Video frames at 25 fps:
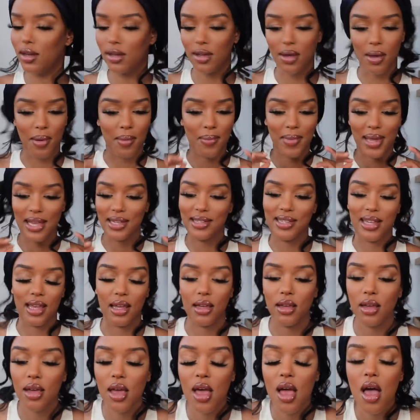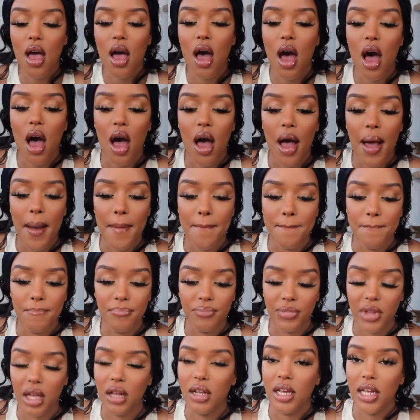amazing.
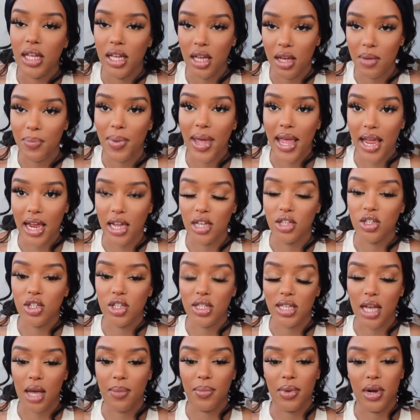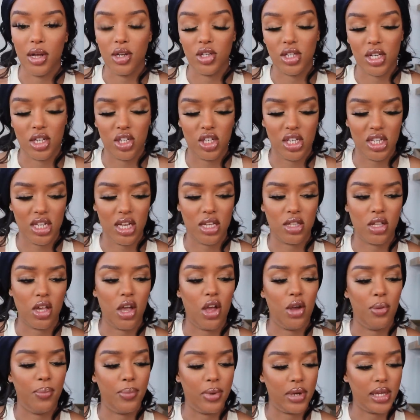Um, I'll link her page down below because she does her
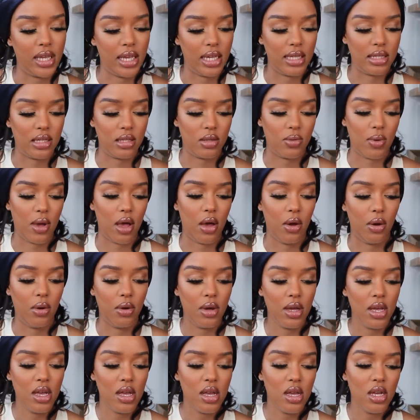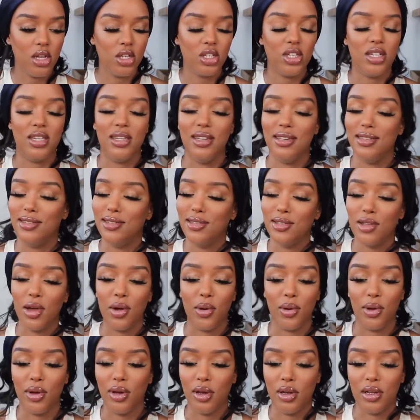own bookings as well. She did it
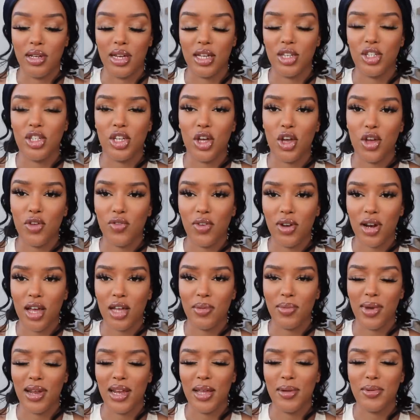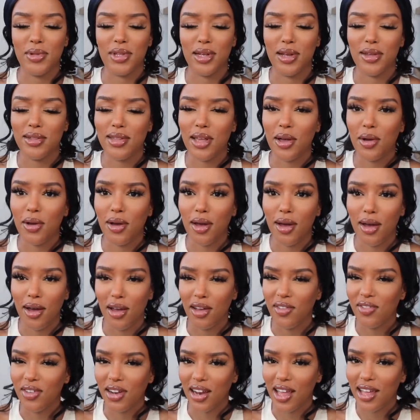so good and she overlined my lips and I was like,
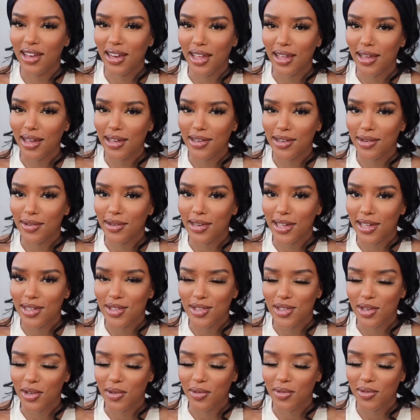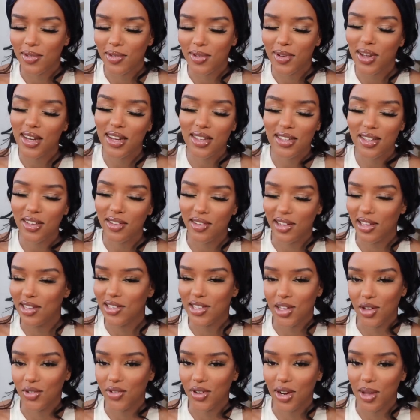overlining, I don't need to. And I don't need
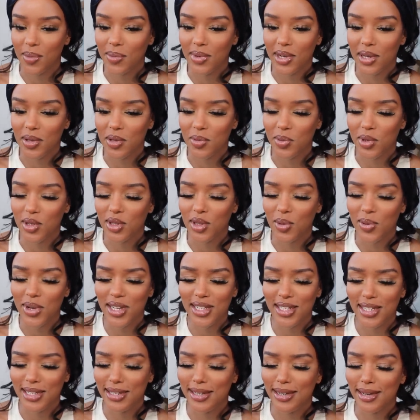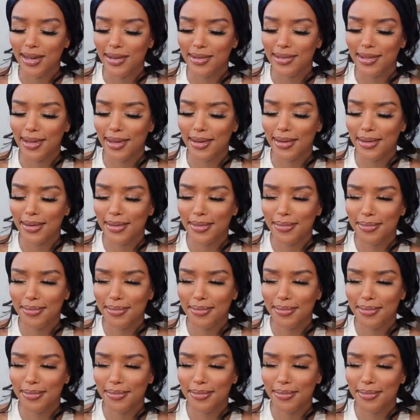to overline my lips, but the way she did it, I was like,